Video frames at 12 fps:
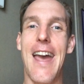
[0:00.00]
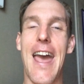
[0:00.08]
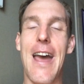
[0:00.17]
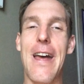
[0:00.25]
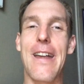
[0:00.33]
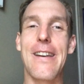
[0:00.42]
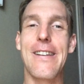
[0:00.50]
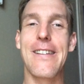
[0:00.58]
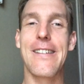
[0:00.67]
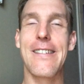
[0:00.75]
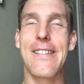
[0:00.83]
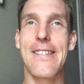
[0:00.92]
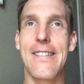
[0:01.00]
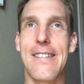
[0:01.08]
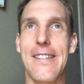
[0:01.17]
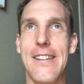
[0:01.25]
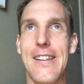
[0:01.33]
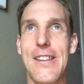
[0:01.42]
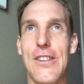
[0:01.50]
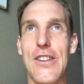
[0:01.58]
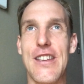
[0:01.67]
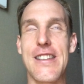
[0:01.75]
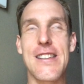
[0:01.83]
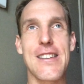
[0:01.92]
And
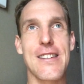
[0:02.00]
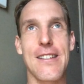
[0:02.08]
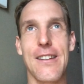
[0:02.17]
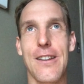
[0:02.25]
this